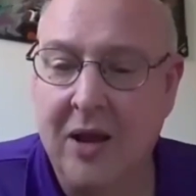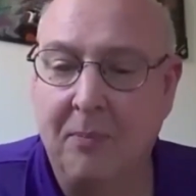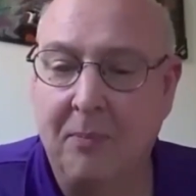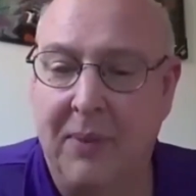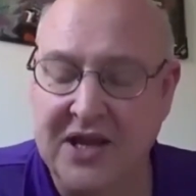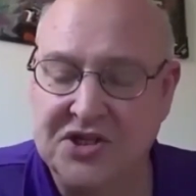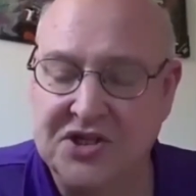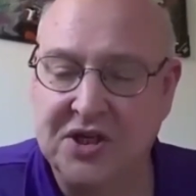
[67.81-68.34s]

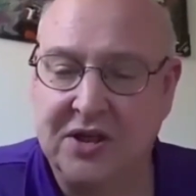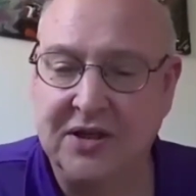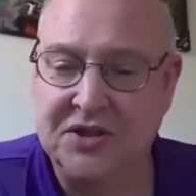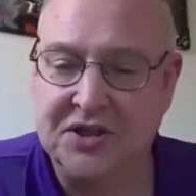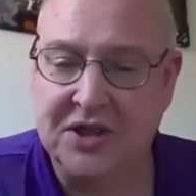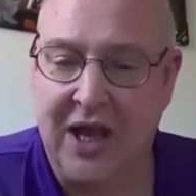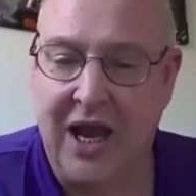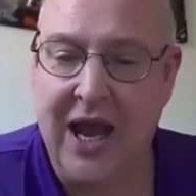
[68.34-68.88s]
basically
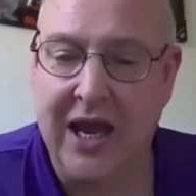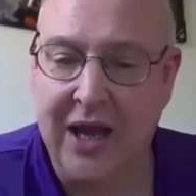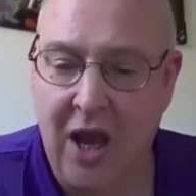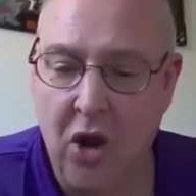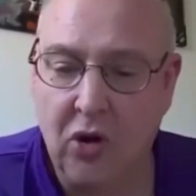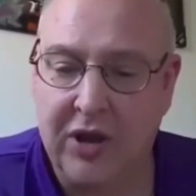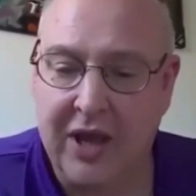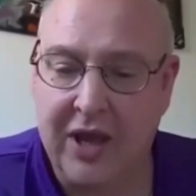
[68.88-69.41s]
saying,
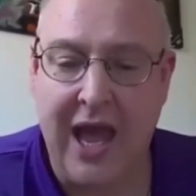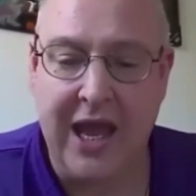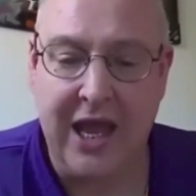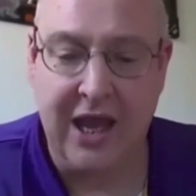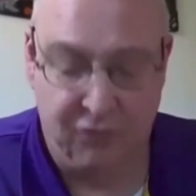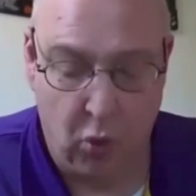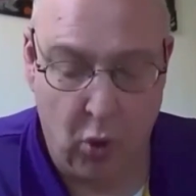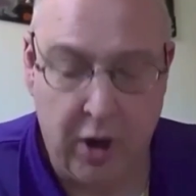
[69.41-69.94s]
okay,
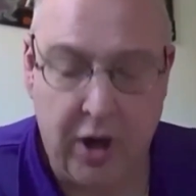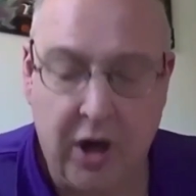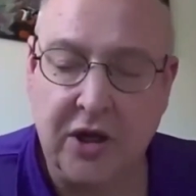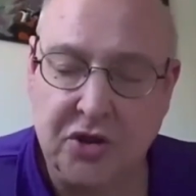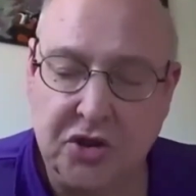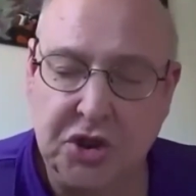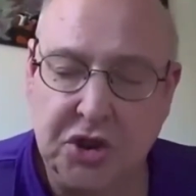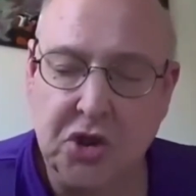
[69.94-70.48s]
if we're going to
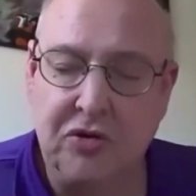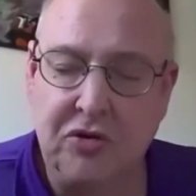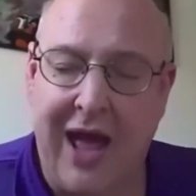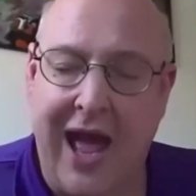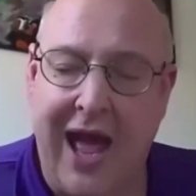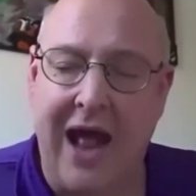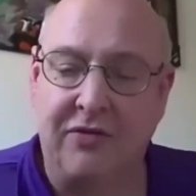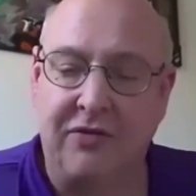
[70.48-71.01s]
do
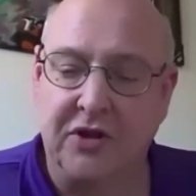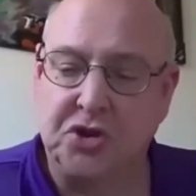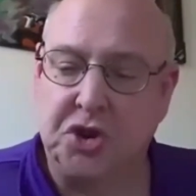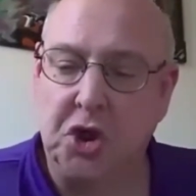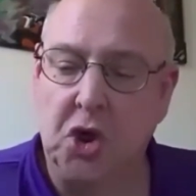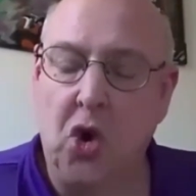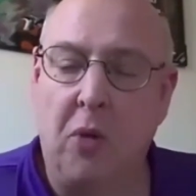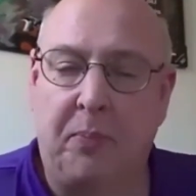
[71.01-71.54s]
that, the
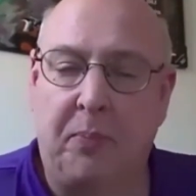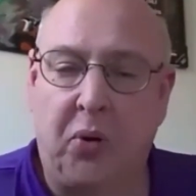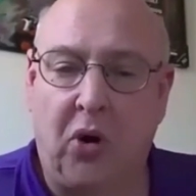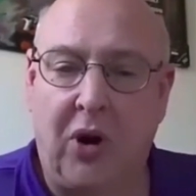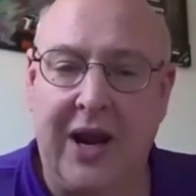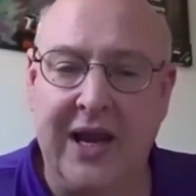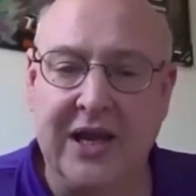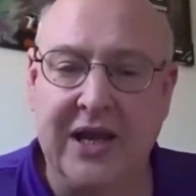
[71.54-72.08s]
two
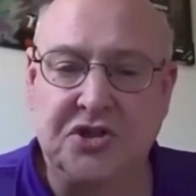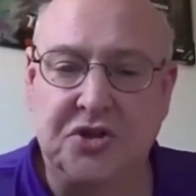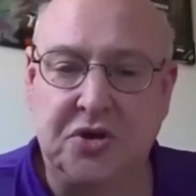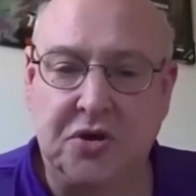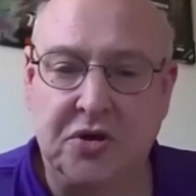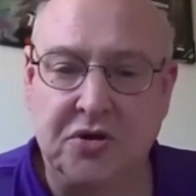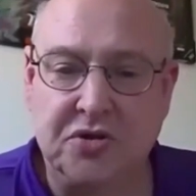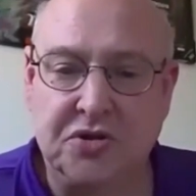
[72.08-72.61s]

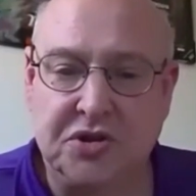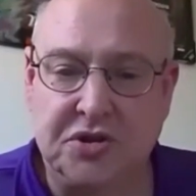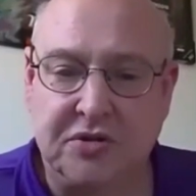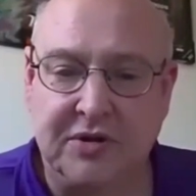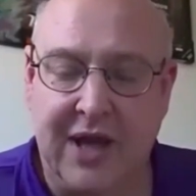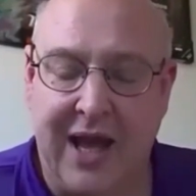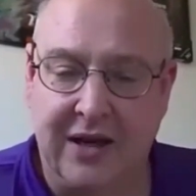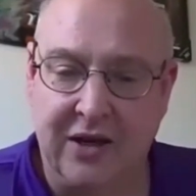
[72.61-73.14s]
appraisers
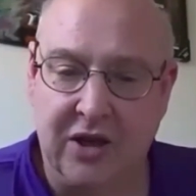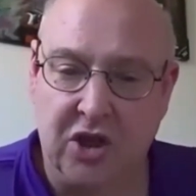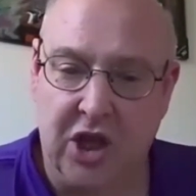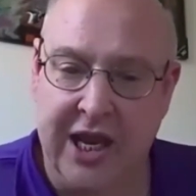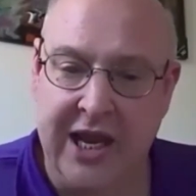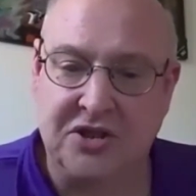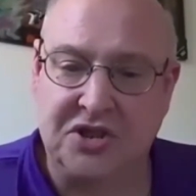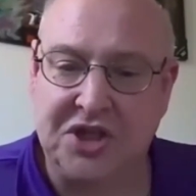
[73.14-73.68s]
that
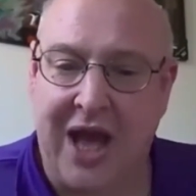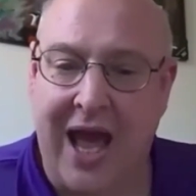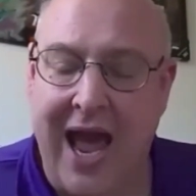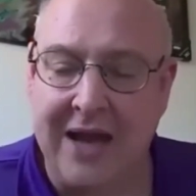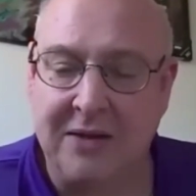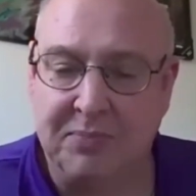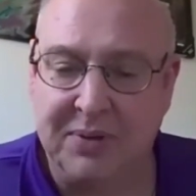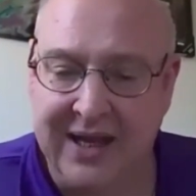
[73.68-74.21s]
each
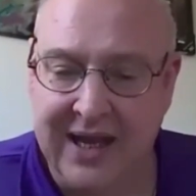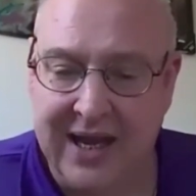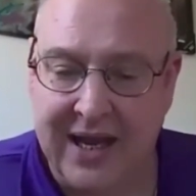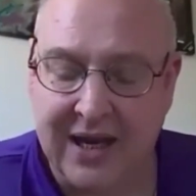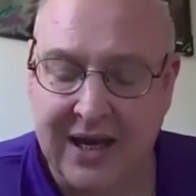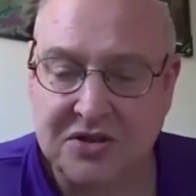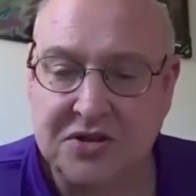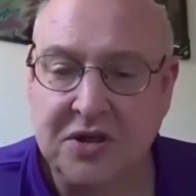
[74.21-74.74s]
side
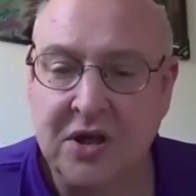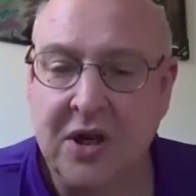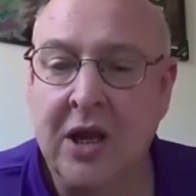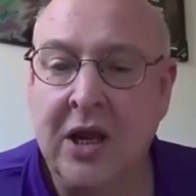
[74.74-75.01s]
picks